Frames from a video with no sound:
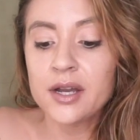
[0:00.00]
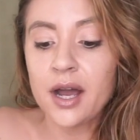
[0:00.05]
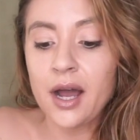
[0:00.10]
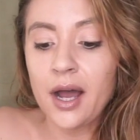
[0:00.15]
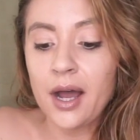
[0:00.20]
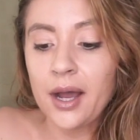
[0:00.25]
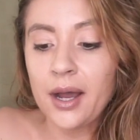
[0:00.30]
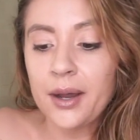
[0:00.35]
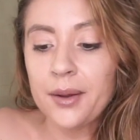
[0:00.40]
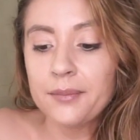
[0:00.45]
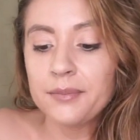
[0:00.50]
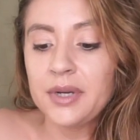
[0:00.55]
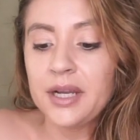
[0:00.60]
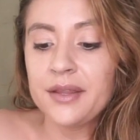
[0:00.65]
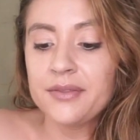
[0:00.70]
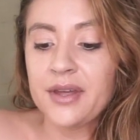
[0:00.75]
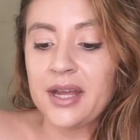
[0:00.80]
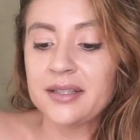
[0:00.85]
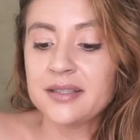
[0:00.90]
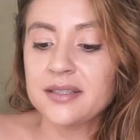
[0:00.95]

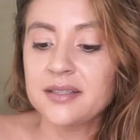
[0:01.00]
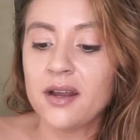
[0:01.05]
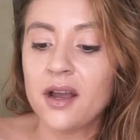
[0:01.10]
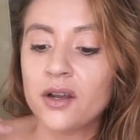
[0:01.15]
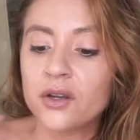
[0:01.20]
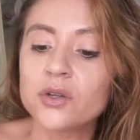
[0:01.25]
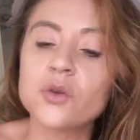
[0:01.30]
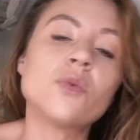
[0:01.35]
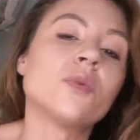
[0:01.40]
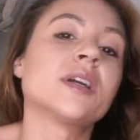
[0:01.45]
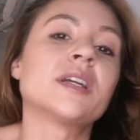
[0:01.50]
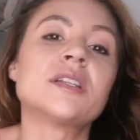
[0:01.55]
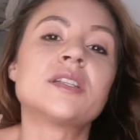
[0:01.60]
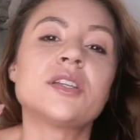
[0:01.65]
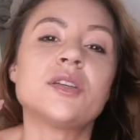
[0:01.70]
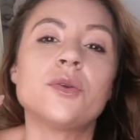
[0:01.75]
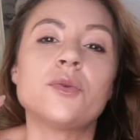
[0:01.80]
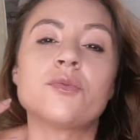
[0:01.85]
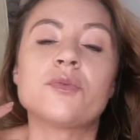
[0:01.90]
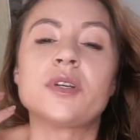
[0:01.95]
that's not going
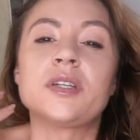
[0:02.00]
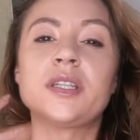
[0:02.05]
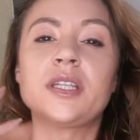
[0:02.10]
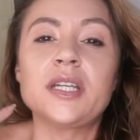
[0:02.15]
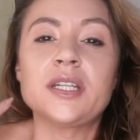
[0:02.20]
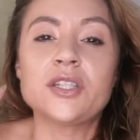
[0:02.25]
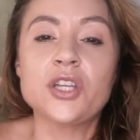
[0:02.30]
to really